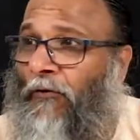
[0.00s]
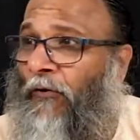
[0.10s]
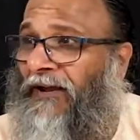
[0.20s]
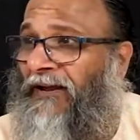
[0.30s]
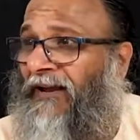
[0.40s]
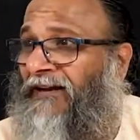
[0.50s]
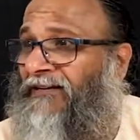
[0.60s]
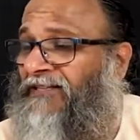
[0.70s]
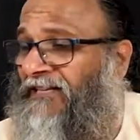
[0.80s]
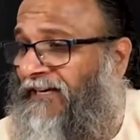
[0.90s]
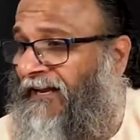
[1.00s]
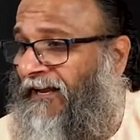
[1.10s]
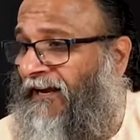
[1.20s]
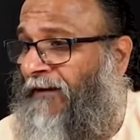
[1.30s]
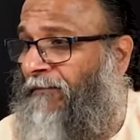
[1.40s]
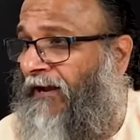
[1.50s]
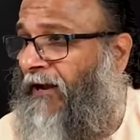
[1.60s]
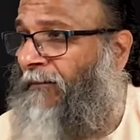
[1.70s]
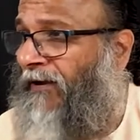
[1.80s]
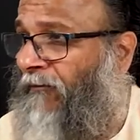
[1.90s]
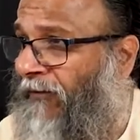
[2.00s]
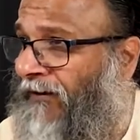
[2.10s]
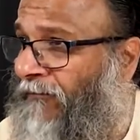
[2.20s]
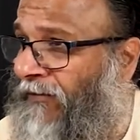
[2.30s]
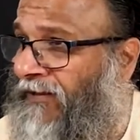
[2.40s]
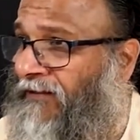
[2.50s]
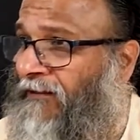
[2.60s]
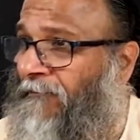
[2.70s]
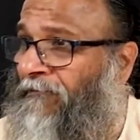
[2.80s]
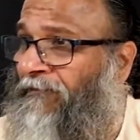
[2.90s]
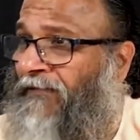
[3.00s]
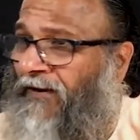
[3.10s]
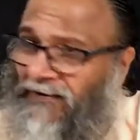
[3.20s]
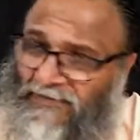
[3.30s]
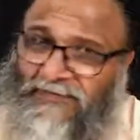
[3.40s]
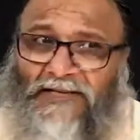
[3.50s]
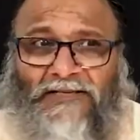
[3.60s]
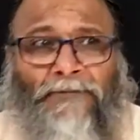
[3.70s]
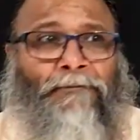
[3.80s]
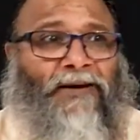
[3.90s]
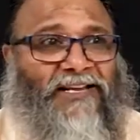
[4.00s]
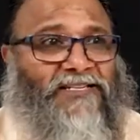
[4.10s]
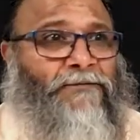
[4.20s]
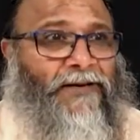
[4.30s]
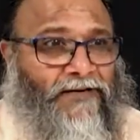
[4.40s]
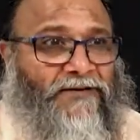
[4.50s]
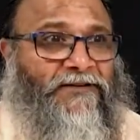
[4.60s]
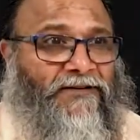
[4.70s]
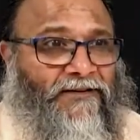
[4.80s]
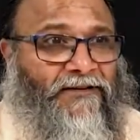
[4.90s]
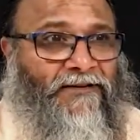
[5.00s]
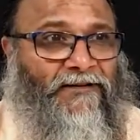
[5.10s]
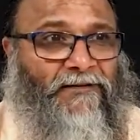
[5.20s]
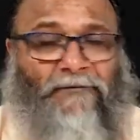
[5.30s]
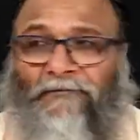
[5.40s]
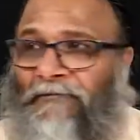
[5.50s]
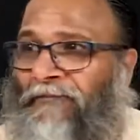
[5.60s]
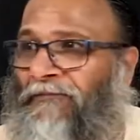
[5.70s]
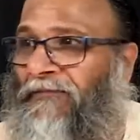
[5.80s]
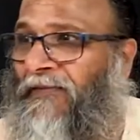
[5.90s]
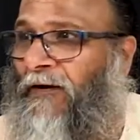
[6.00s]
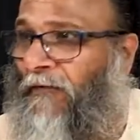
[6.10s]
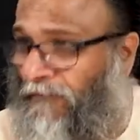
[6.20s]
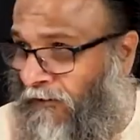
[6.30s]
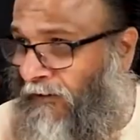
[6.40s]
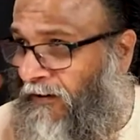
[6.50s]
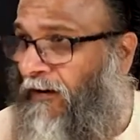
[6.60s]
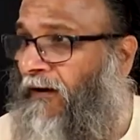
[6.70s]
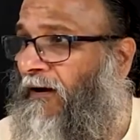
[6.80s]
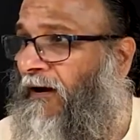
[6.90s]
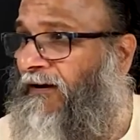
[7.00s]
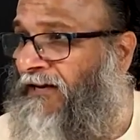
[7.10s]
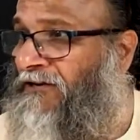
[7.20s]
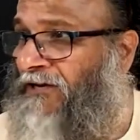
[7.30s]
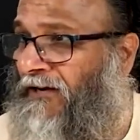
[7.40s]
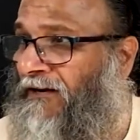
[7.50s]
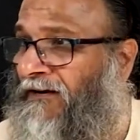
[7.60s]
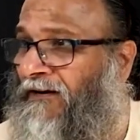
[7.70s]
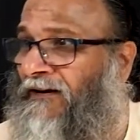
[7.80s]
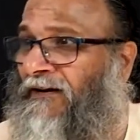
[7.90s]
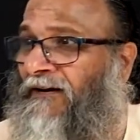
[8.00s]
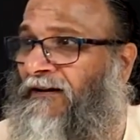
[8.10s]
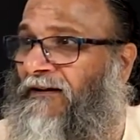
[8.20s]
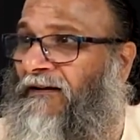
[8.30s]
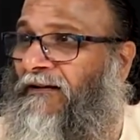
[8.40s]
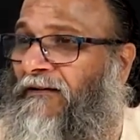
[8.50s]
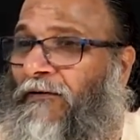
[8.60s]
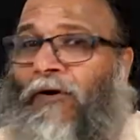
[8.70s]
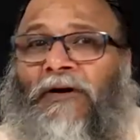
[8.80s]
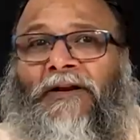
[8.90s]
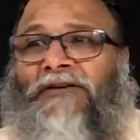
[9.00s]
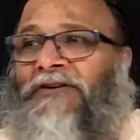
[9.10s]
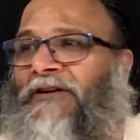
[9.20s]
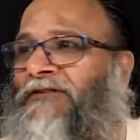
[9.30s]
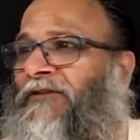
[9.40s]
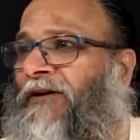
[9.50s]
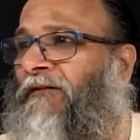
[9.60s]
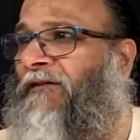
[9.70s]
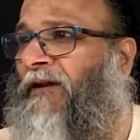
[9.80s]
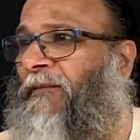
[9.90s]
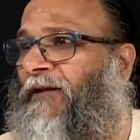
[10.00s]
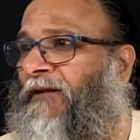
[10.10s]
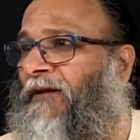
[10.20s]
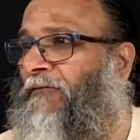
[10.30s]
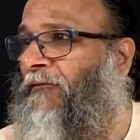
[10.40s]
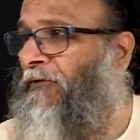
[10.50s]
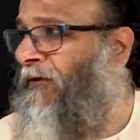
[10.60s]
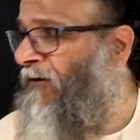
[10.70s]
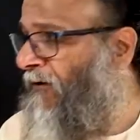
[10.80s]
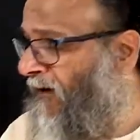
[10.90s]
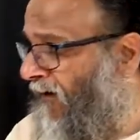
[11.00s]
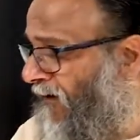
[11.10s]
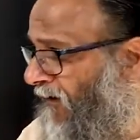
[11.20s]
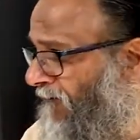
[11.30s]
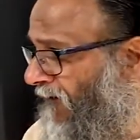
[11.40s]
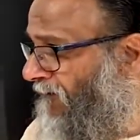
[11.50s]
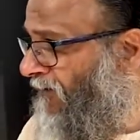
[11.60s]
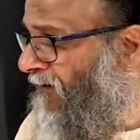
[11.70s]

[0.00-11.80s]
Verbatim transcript: going and sitting and becoming one with, it is just a placement of your attention. Your attention is not available, therefore you are not identified